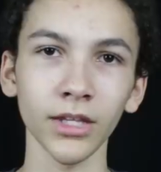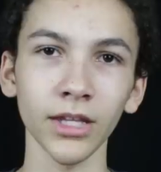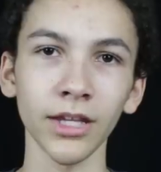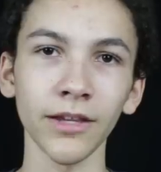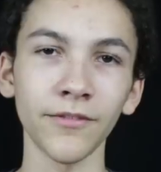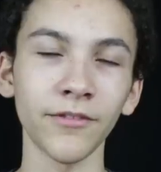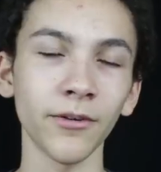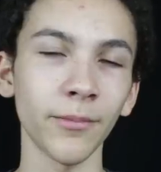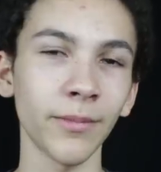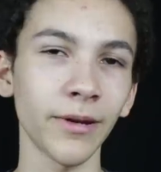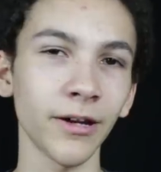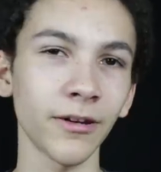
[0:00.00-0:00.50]

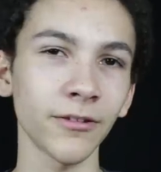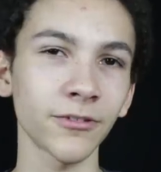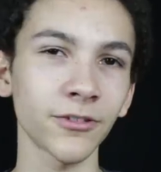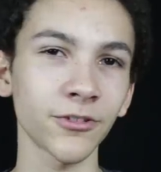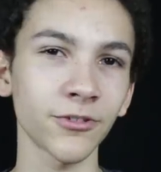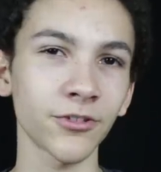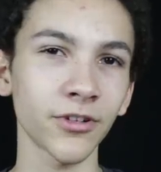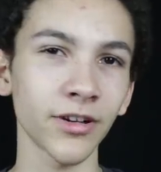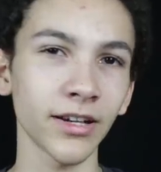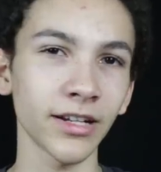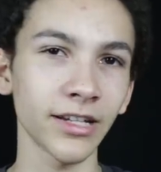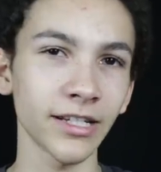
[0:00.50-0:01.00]
If your parents
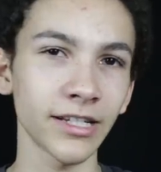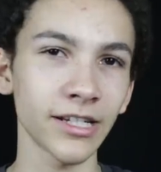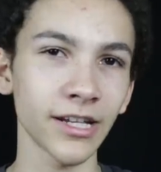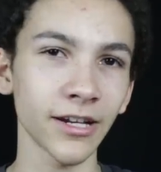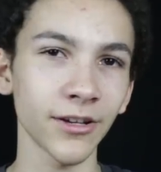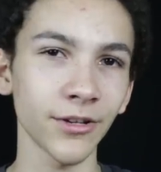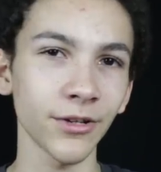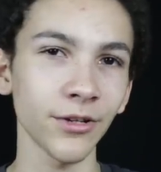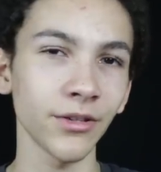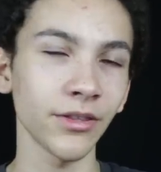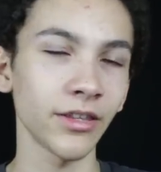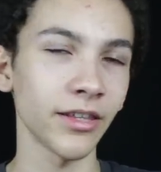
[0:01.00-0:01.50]
are trying to
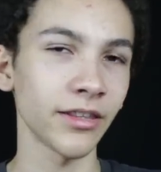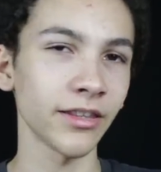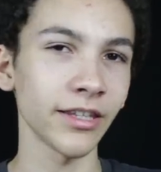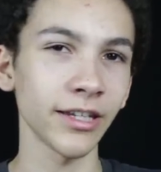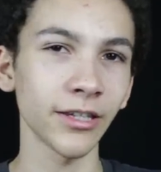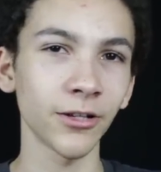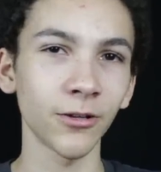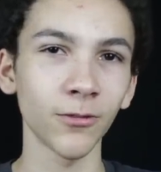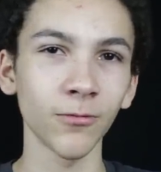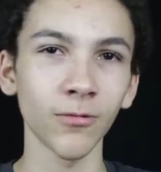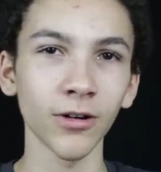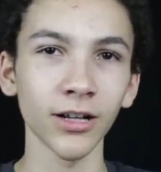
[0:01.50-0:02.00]
tell you that
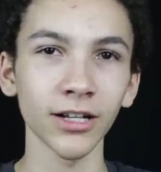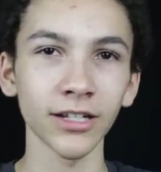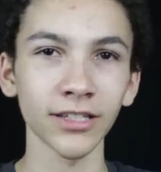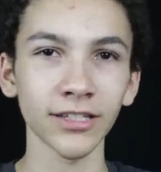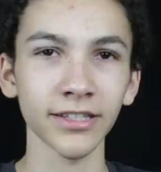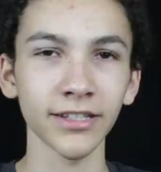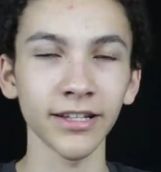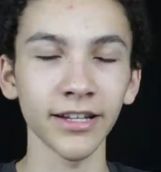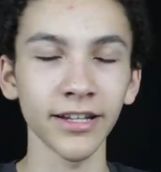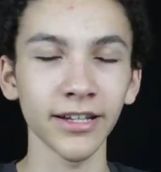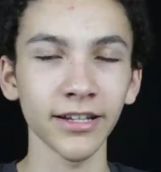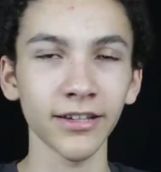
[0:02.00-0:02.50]
they don't want a
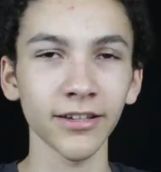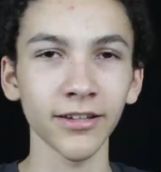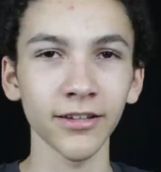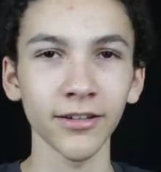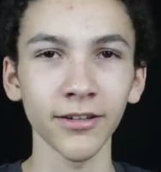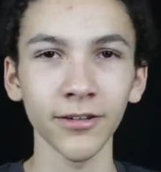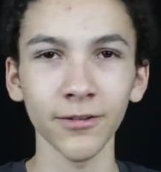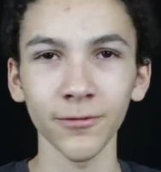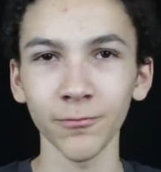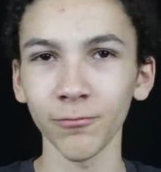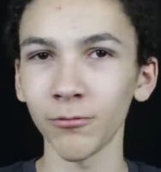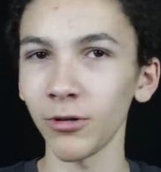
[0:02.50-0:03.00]
snake,
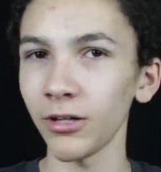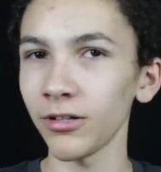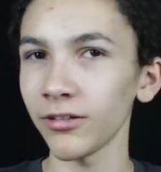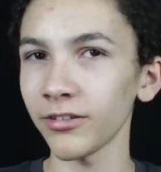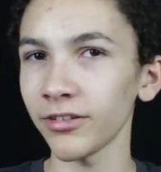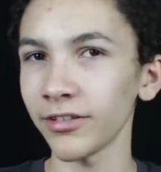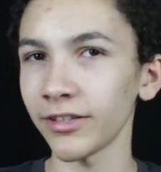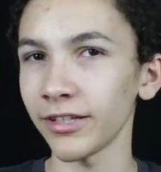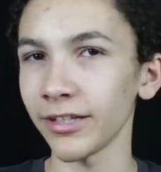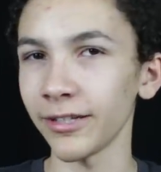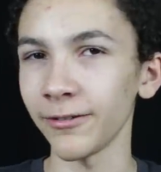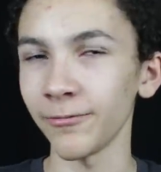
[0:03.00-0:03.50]
well,
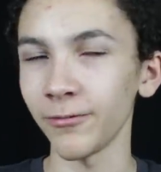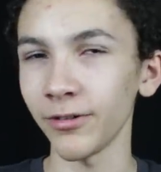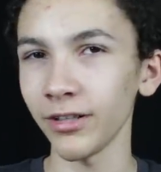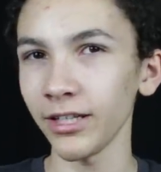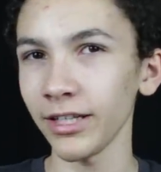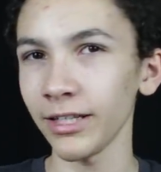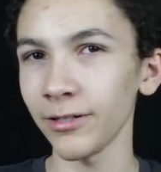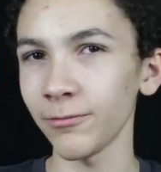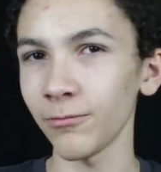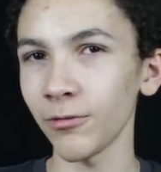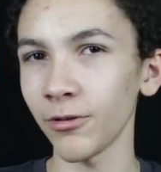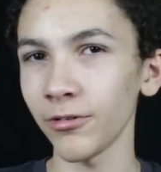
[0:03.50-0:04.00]
they
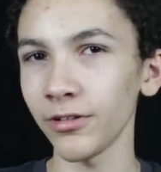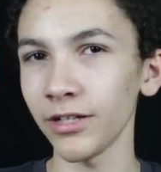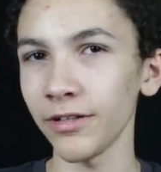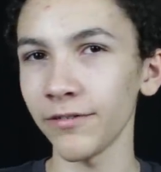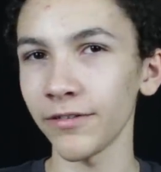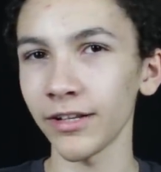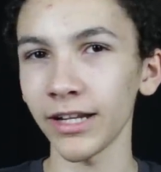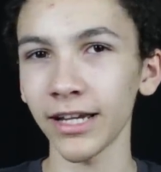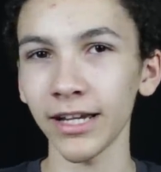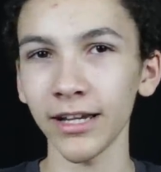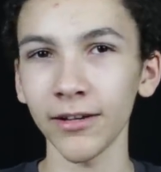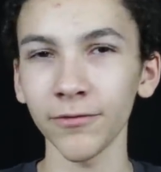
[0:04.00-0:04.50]
really won't
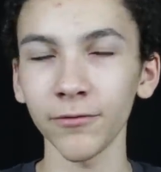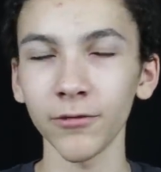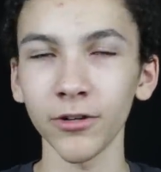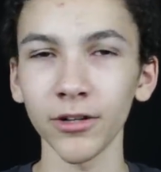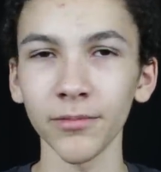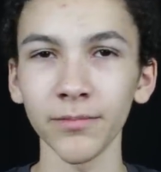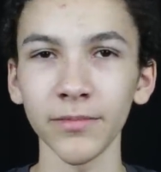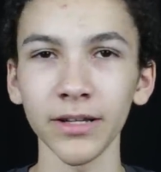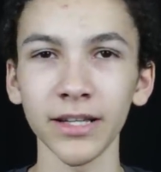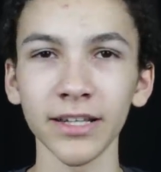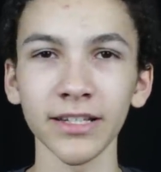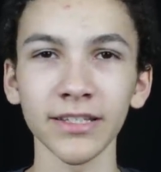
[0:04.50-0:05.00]
even have
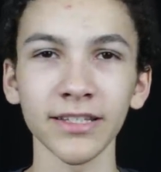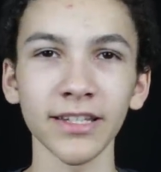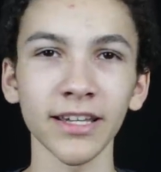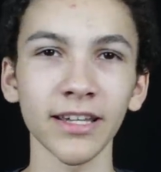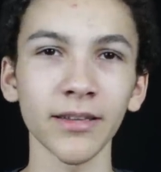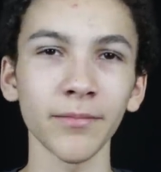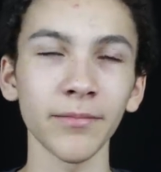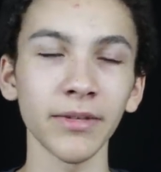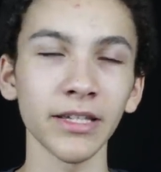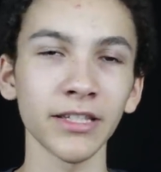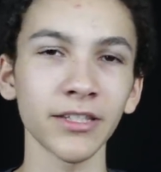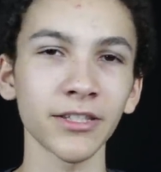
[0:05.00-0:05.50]
one because they
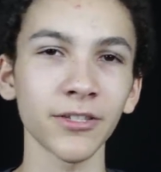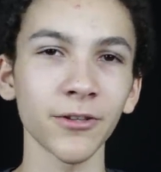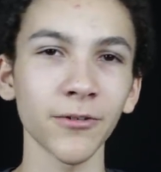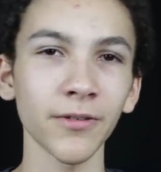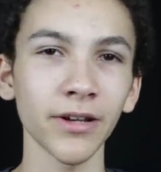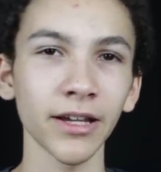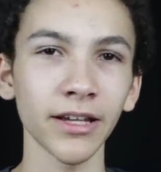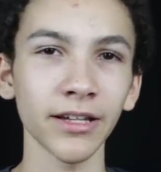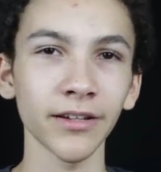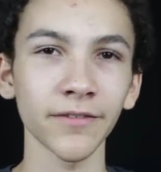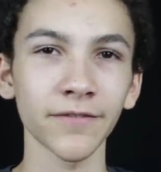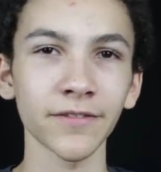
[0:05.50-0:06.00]
can be so
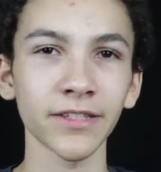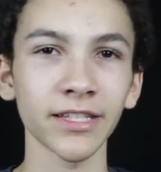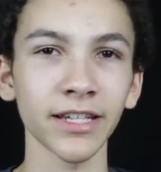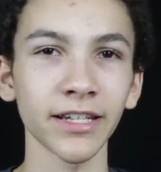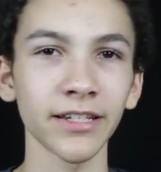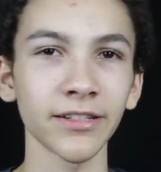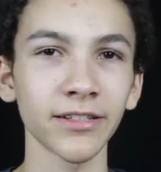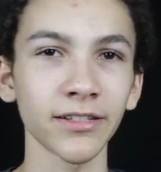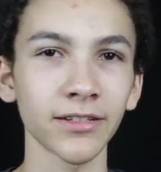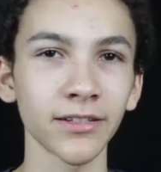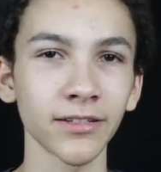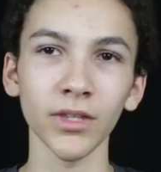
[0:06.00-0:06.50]
out of
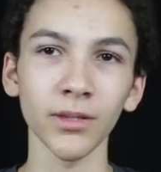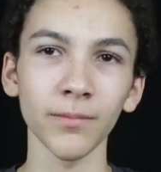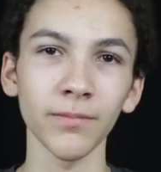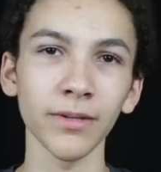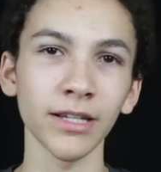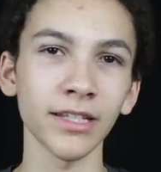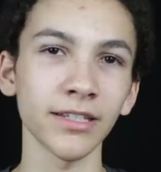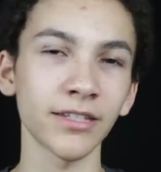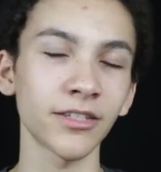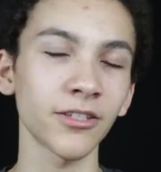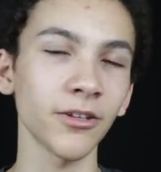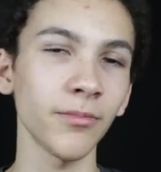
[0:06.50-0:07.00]
sight.
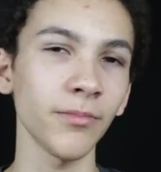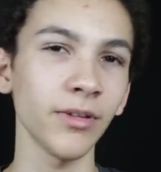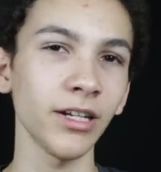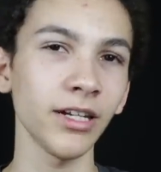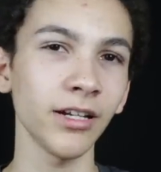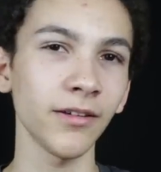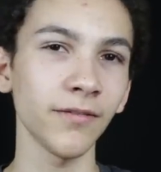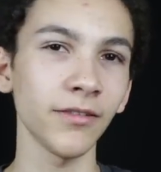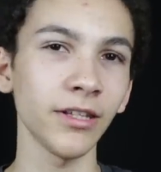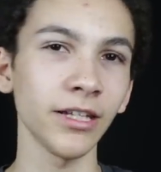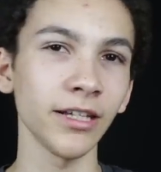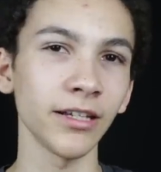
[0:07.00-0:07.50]
Because so many
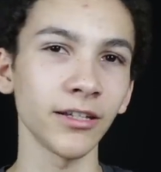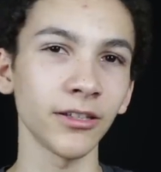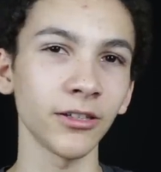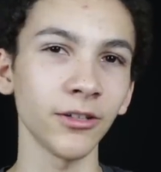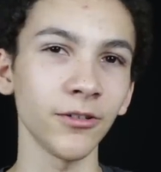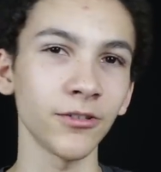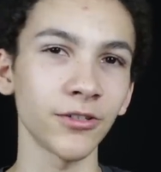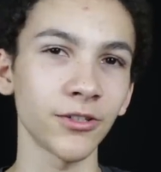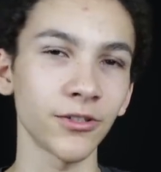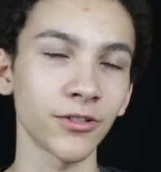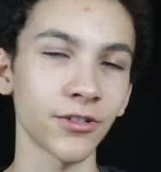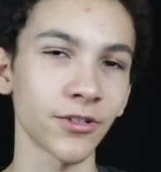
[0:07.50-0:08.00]
of the
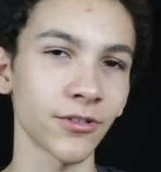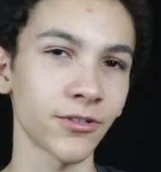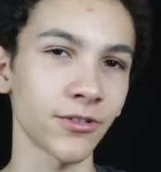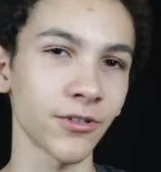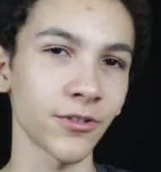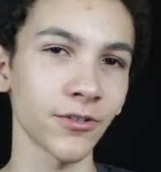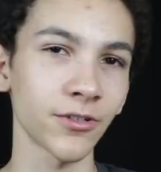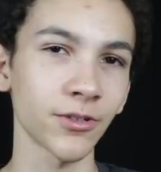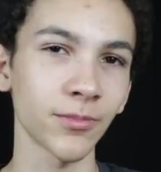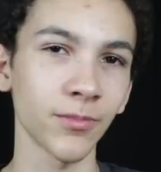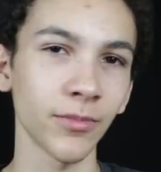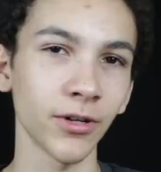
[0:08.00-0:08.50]
enclosures are
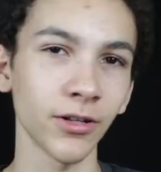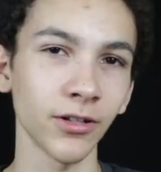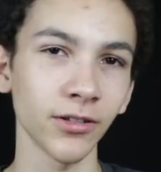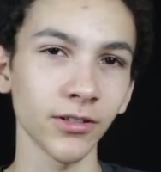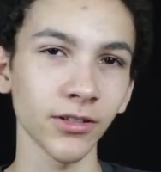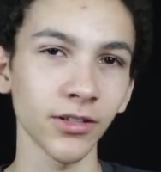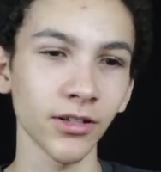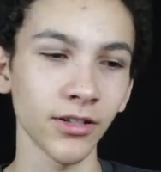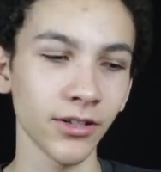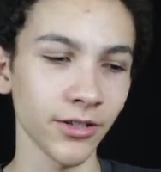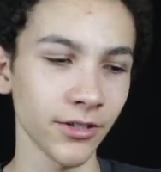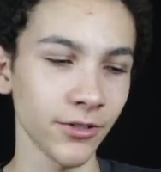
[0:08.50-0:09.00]
so
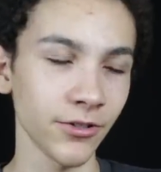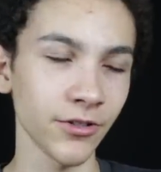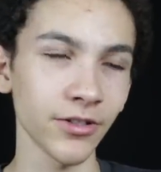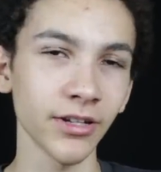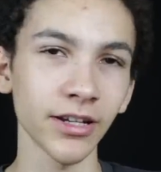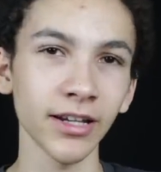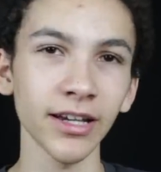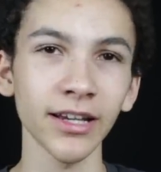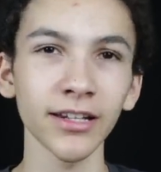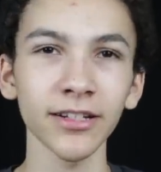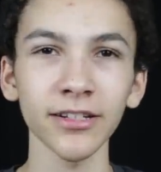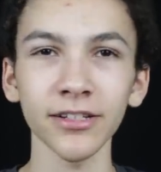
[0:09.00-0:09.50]
small, you
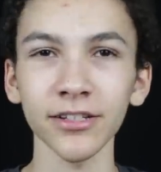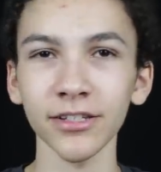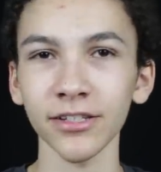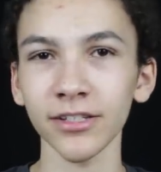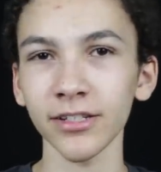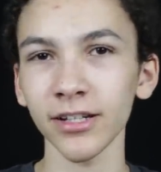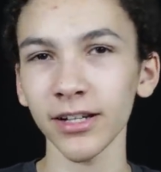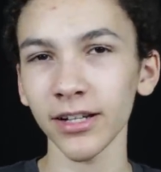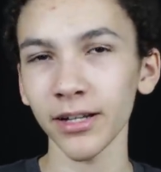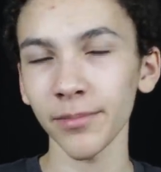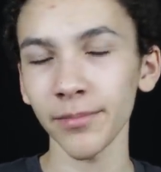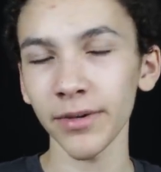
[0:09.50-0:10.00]
can kind of
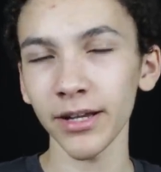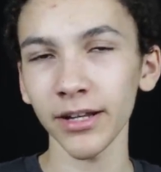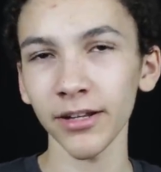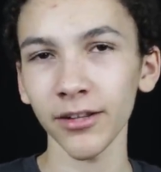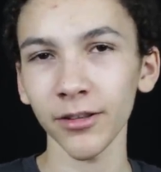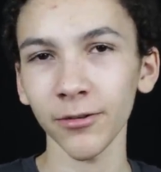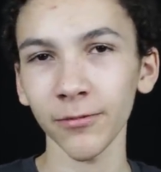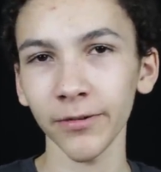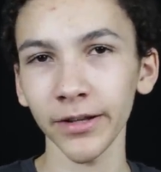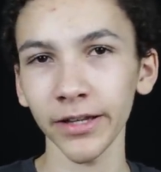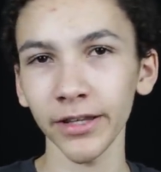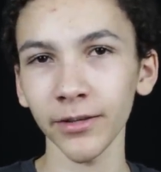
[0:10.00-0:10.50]
just tuck them out
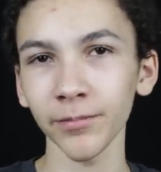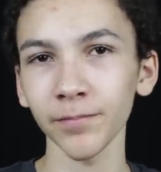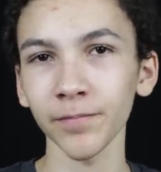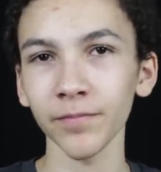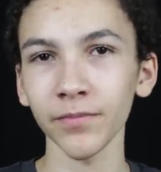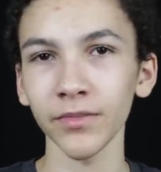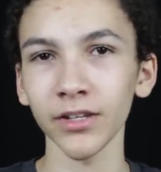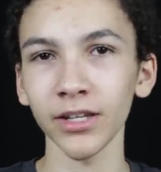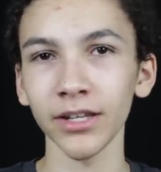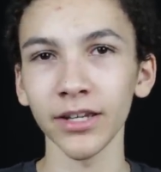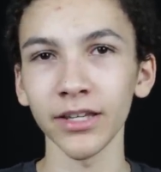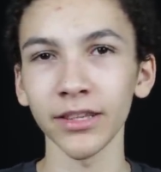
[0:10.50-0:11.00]
of the way
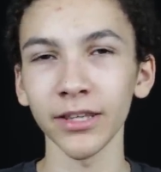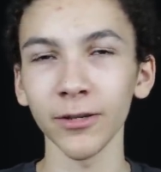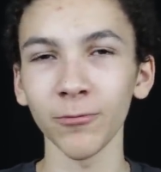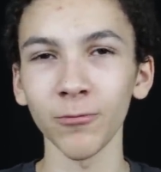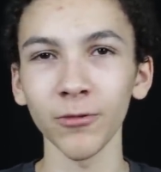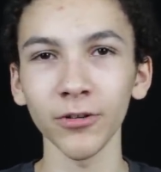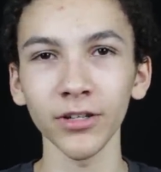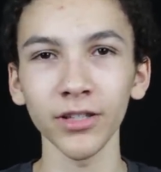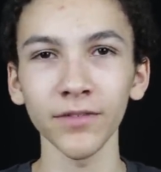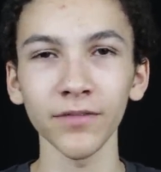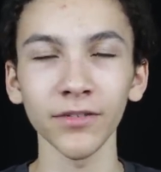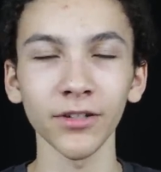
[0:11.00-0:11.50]
and they
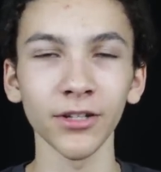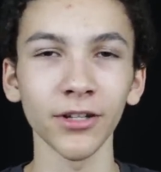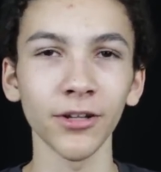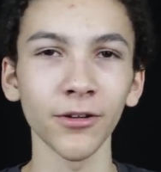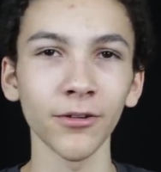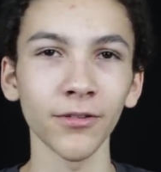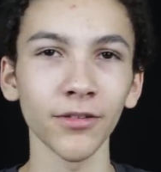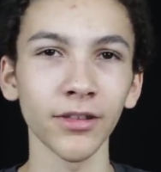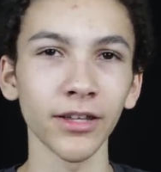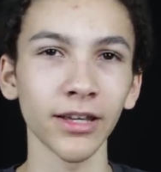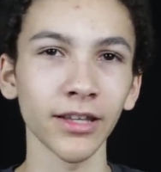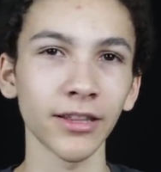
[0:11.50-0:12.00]
won't even
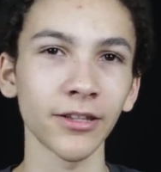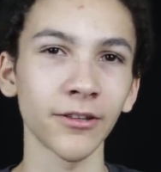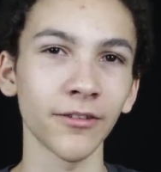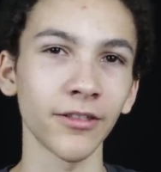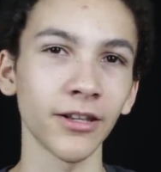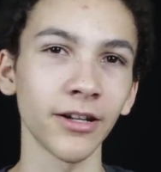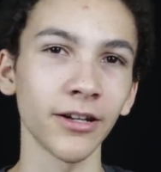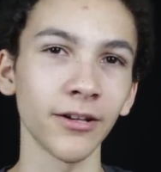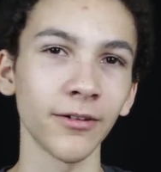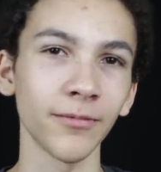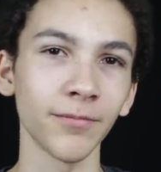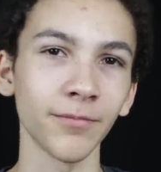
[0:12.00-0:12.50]
know that they're
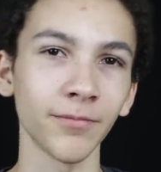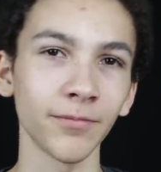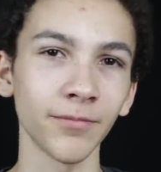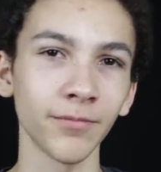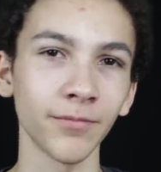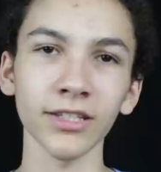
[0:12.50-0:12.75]
there.